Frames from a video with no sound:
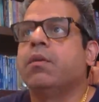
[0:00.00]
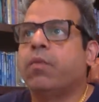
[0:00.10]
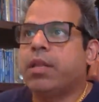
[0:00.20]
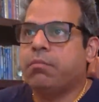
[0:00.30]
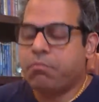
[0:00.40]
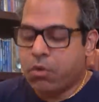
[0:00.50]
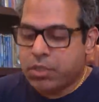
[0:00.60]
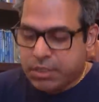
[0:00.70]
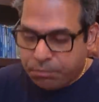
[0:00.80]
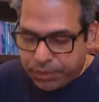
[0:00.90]
One of the
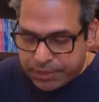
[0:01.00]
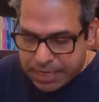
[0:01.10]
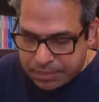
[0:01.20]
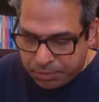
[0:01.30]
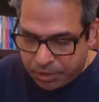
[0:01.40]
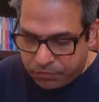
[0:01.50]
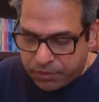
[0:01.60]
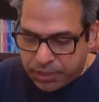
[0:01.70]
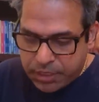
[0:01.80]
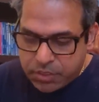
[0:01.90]
most simplest aspect of
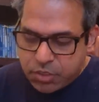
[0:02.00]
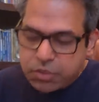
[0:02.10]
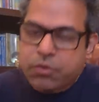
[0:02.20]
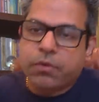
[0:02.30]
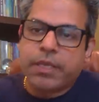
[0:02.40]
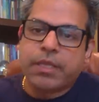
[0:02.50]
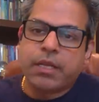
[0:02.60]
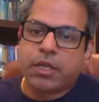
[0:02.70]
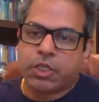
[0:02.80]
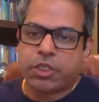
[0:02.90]
Tithi is just to look at the
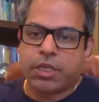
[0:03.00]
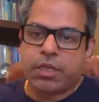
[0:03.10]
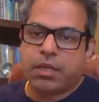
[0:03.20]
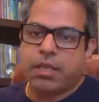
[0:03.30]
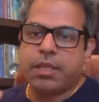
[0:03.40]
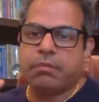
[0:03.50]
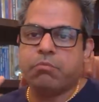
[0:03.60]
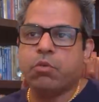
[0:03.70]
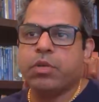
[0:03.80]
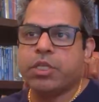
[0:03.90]
nakshatra that
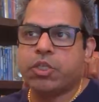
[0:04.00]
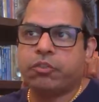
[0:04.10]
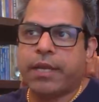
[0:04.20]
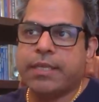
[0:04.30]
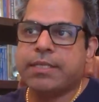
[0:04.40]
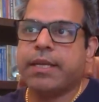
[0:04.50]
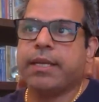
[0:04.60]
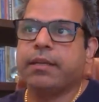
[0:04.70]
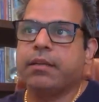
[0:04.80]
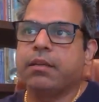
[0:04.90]
moon is
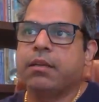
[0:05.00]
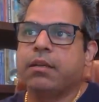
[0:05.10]
transiting